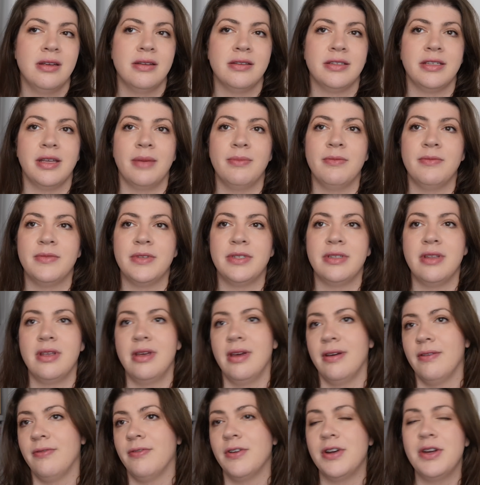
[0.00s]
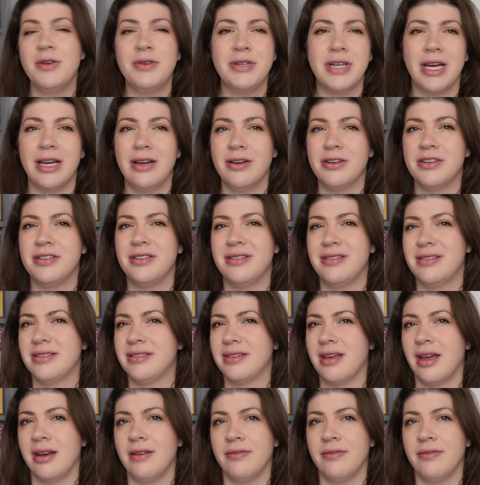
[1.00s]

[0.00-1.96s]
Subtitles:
For new dyers, this is